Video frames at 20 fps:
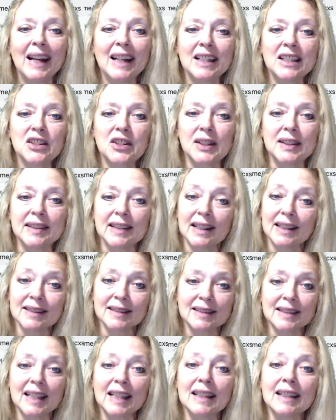She says,
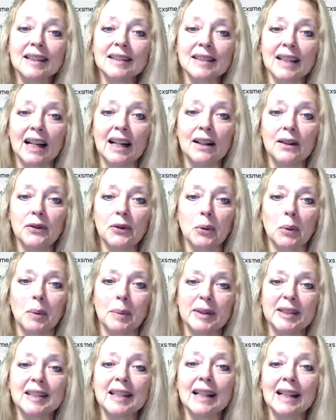Santa's elves were
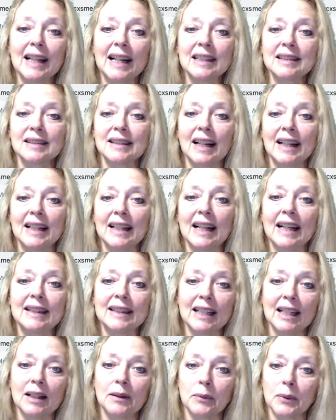busy last night at
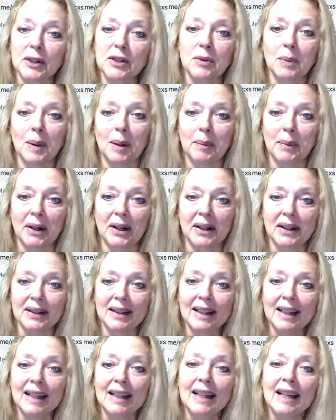the enrichment
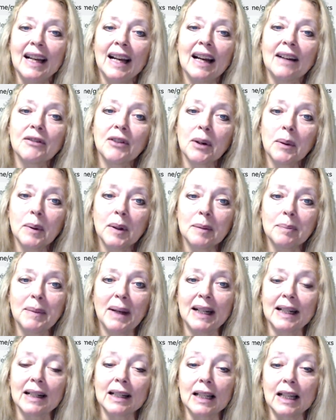barn. Everyone
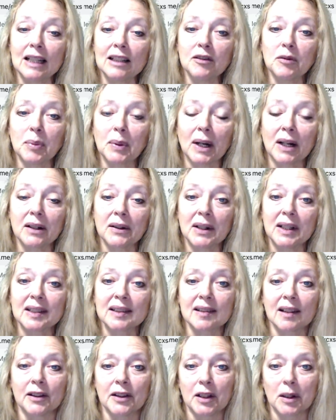made a lot of
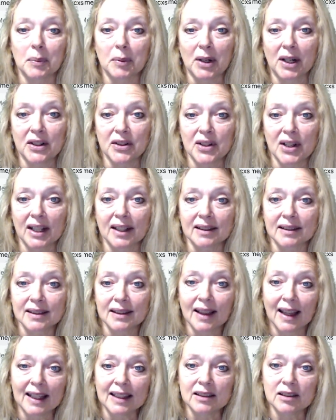progress on their projects,
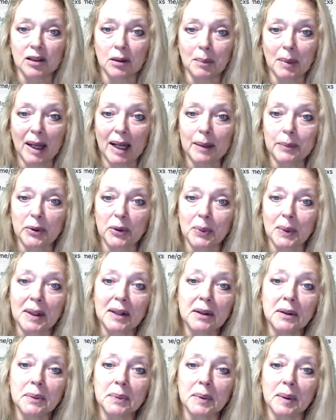thanks to Babs
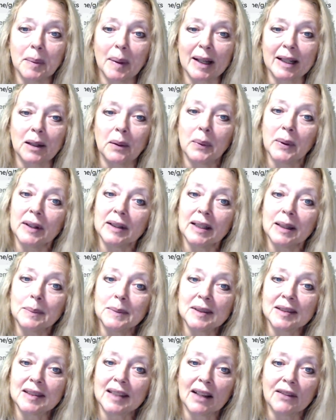Riddle, Rebecca
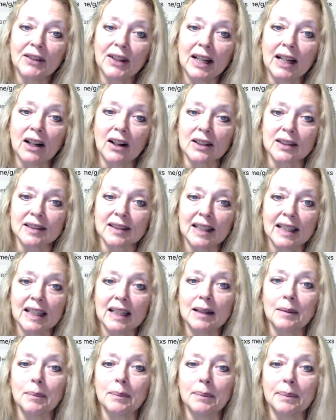Williams, Stephanie
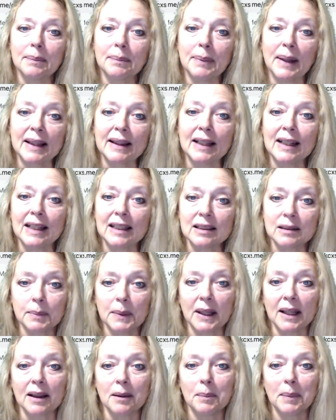Garcia, Bethany
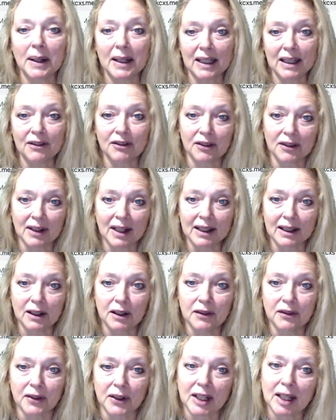Smith, Bonnie
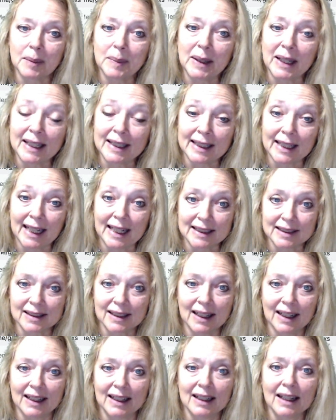Farrago for coming in last
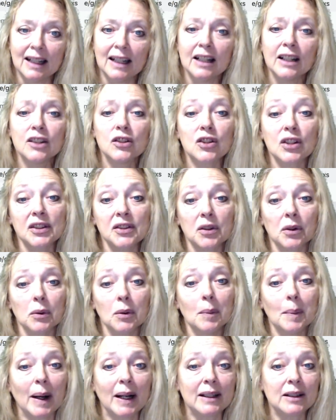night. Just a
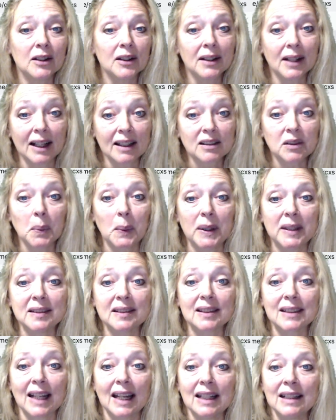reminder next
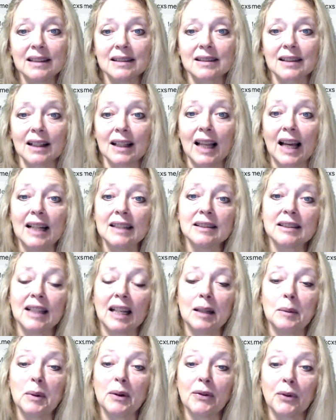Wednesday is the last
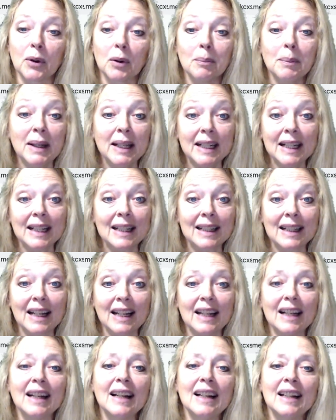day before Media
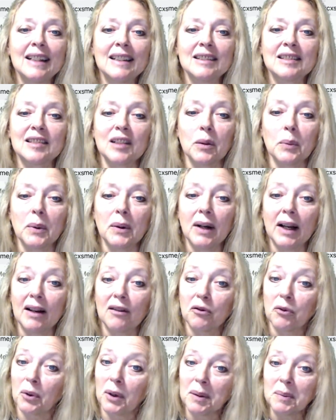Day, so we'll
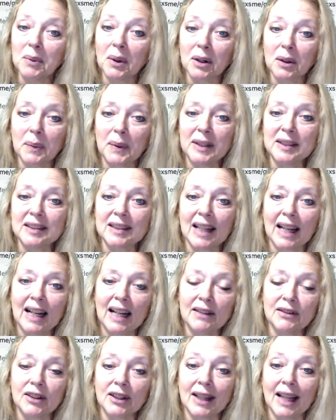have one more Wednesday
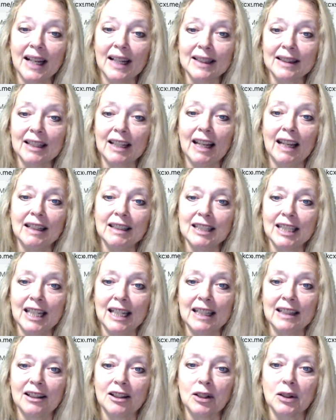after that, the
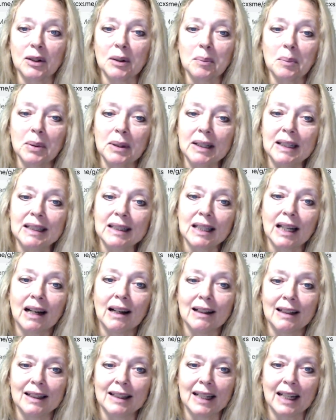18th, to complete the
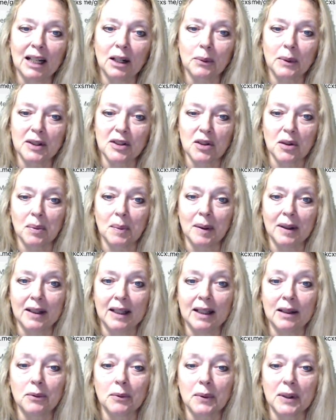holiday enrich
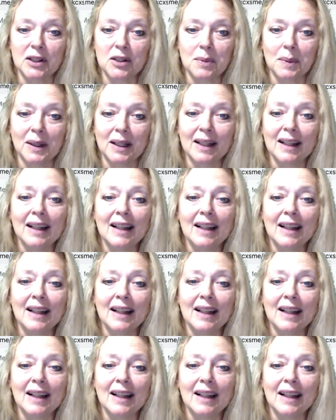enrichment.